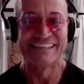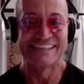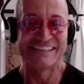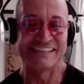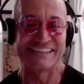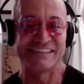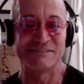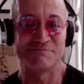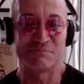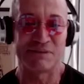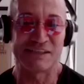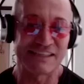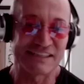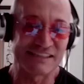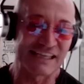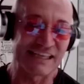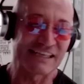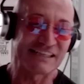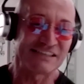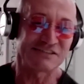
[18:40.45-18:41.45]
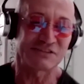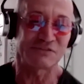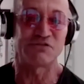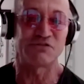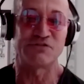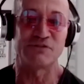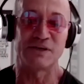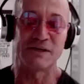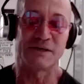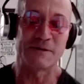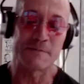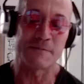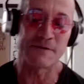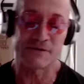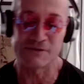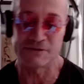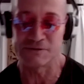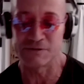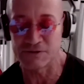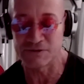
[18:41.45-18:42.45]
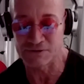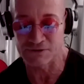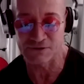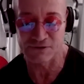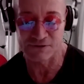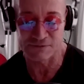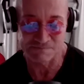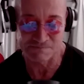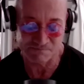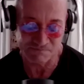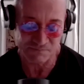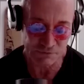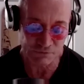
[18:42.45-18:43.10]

Uh, yeah. Uh, but that is a, a, a, a,